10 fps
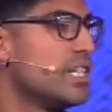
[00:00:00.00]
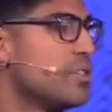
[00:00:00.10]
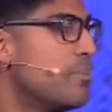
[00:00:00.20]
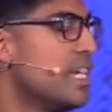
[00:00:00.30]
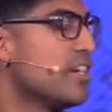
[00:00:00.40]

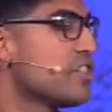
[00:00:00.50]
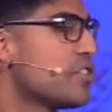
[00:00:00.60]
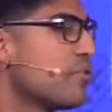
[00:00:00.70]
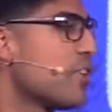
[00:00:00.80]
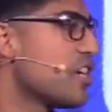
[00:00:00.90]
He's
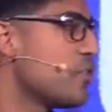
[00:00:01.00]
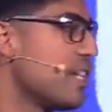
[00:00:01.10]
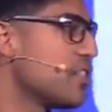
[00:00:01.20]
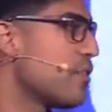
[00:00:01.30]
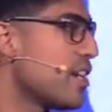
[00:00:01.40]
pierced for our
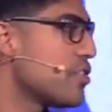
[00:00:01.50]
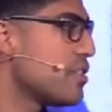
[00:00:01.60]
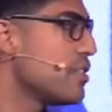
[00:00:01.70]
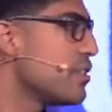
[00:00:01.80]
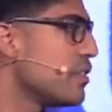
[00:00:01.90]

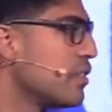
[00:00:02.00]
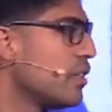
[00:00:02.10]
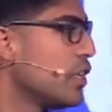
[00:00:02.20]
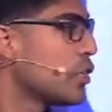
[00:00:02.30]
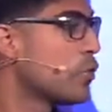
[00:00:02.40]
transgressions,
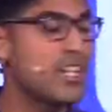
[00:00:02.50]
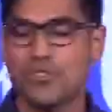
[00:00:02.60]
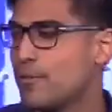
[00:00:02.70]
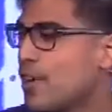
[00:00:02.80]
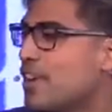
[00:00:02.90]

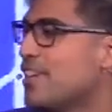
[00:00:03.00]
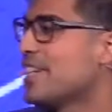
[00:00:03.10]
crushed for our